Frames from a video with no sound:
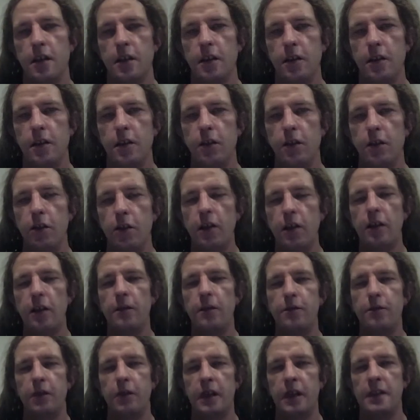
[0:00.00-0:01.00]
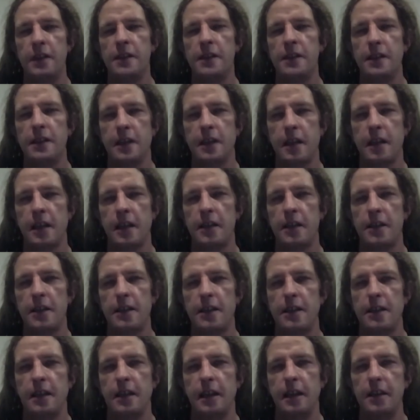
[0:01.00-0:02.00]
you're looking for an insight
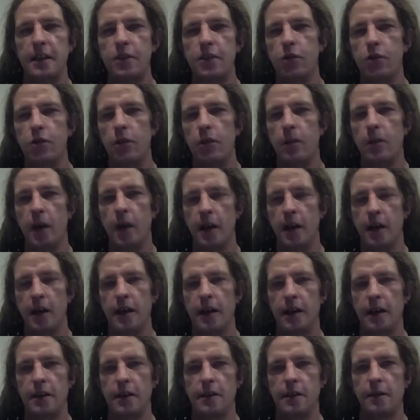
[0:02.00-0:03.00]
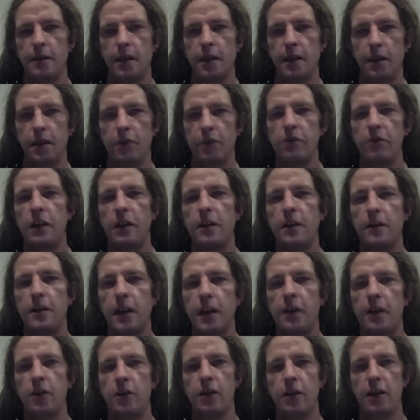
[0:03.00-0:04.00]
into a market, that you're trying to
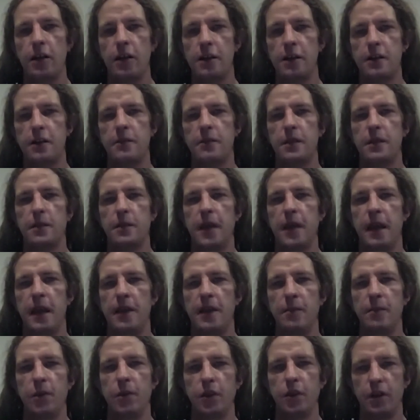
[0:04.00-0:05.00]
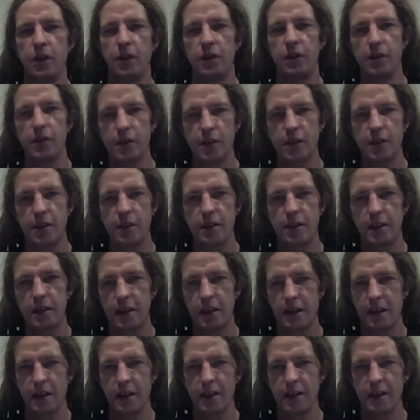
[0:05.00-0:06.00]
find your customers' pain points,
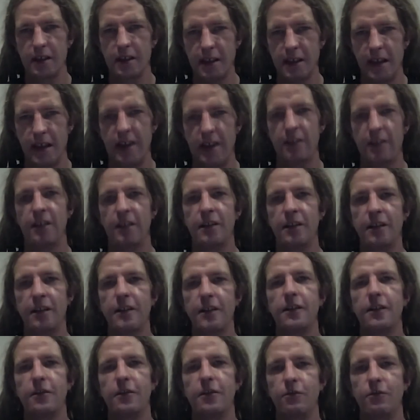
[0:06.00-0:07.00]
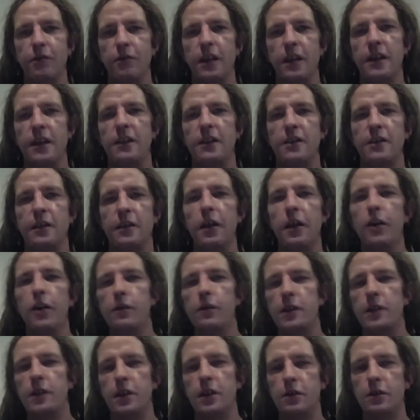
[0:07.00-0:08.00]
is again a really sort of
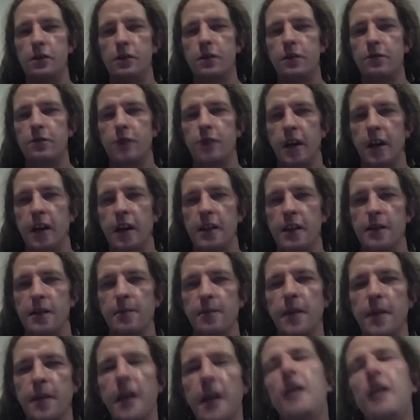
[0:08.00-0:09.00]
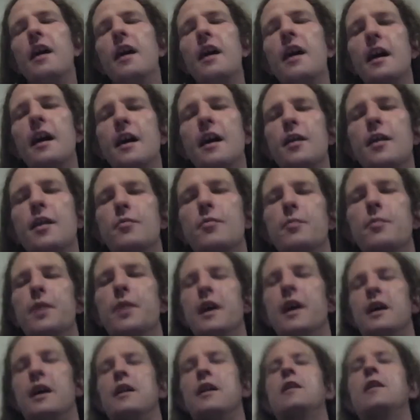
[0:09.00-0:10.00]
overused phrase.
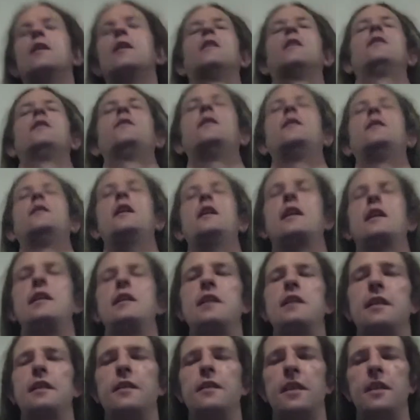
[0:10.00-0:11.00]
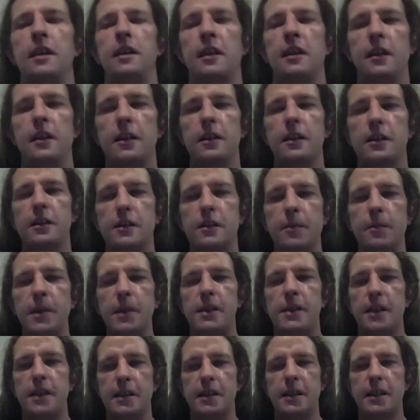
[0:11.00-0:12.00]
But the idea that to be
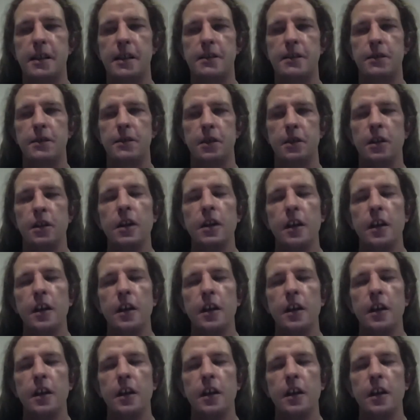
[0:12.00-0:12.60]
successful,